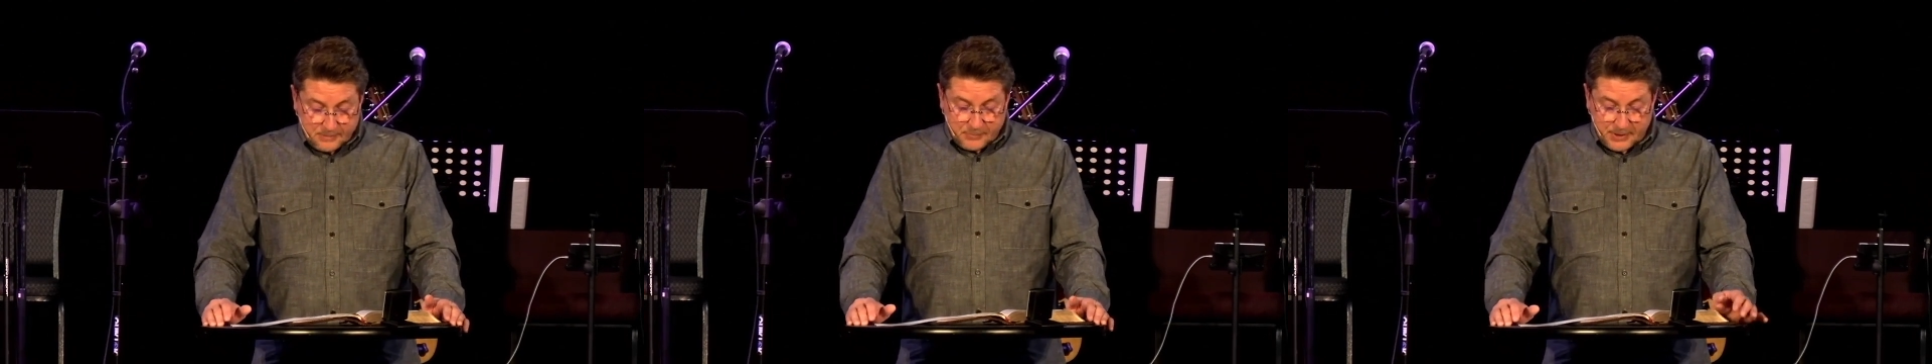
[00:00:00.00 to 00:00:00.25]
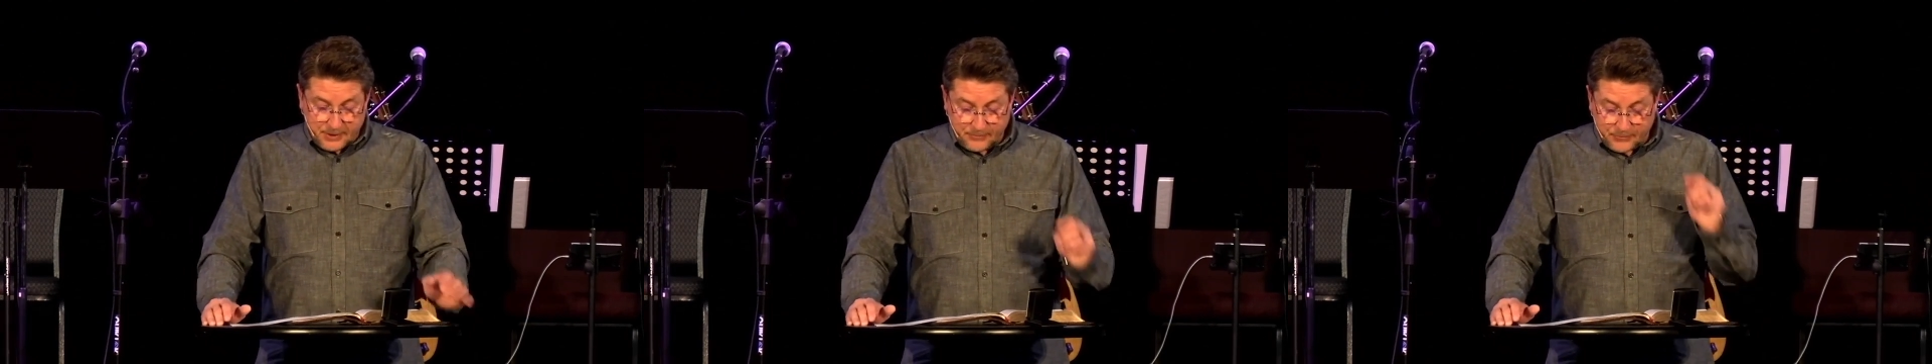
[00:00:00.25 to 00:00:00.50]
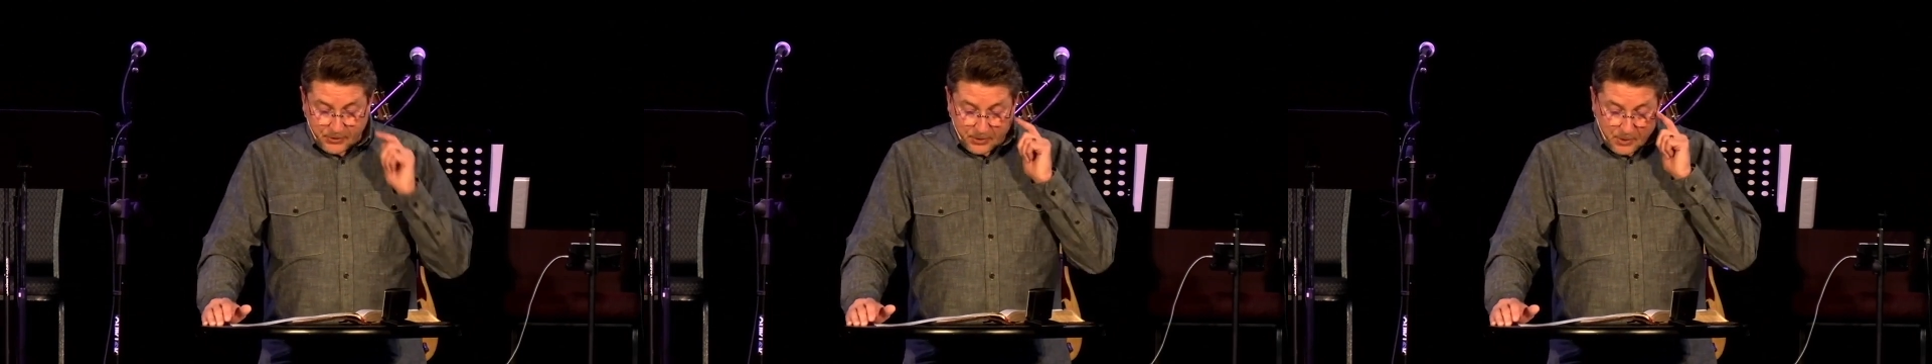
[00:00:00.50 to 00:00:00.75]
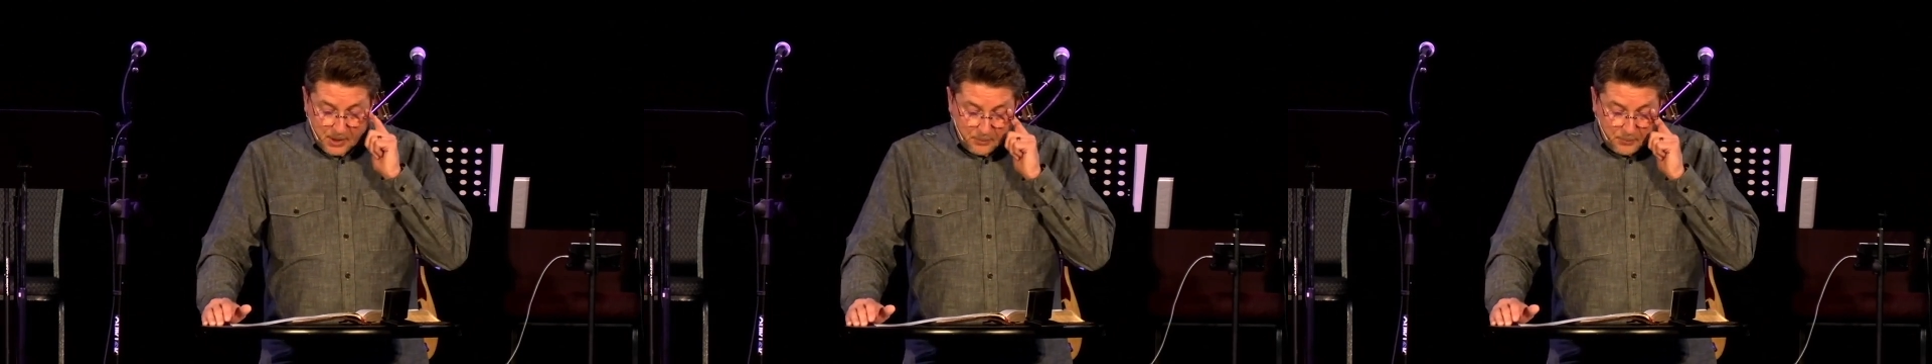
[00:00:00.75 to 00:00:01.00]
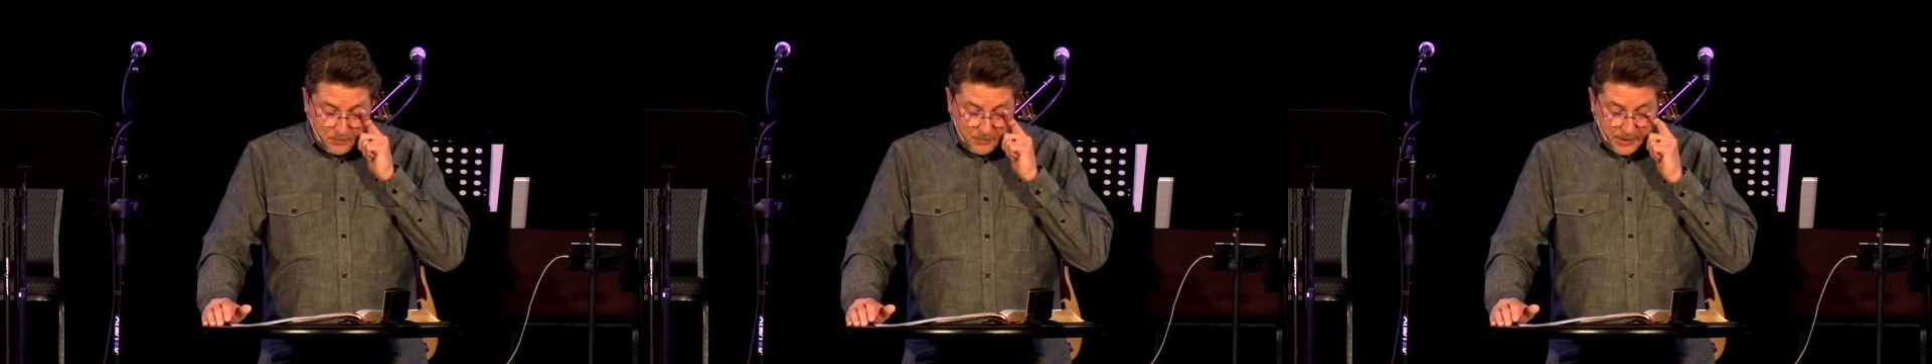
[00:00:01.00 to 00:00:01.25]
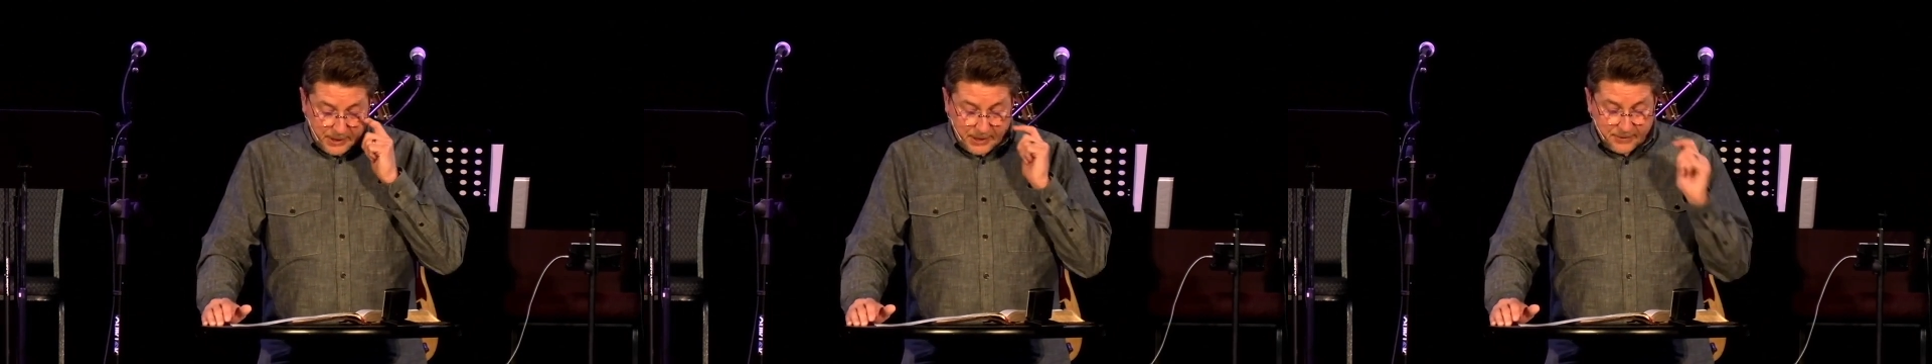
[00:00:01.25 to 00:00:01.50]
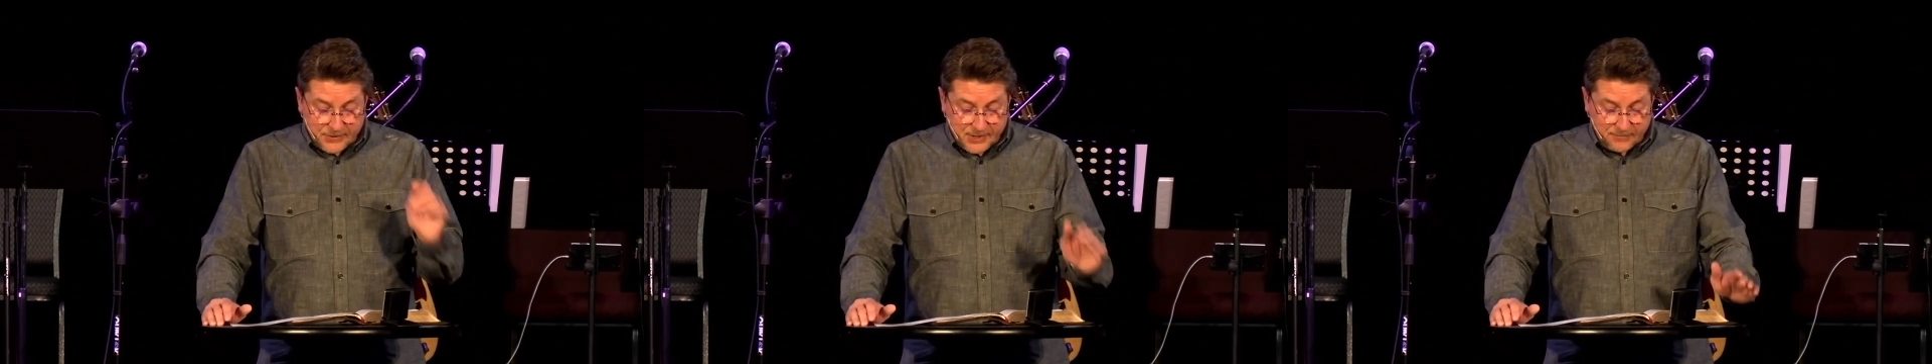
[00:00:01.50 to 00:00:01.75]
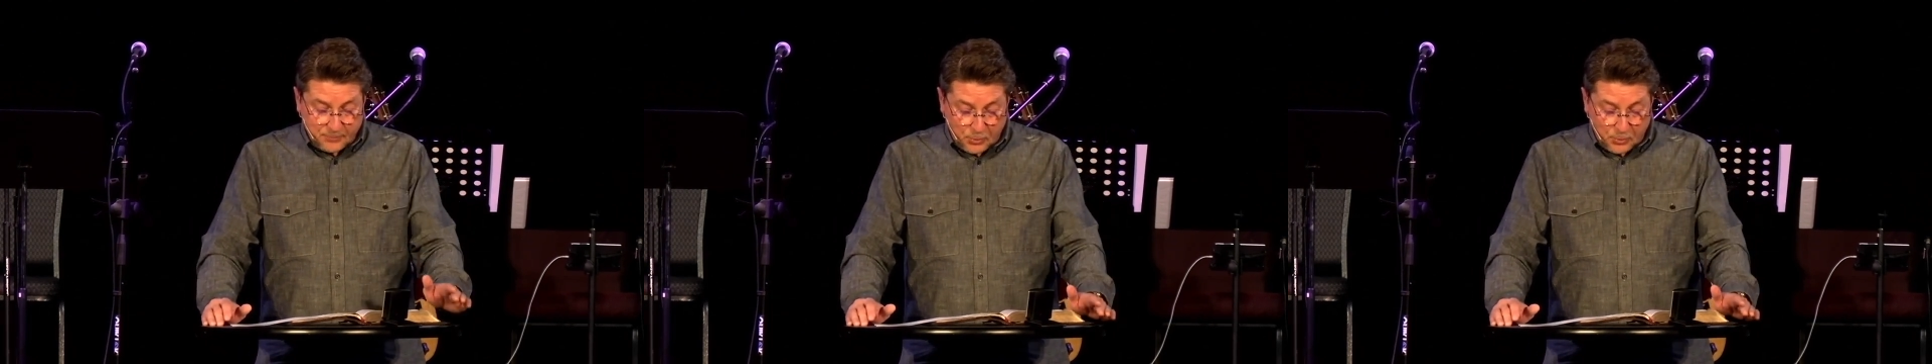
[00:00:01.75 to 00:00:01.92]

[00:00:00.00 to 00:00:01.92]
But if there are gifts of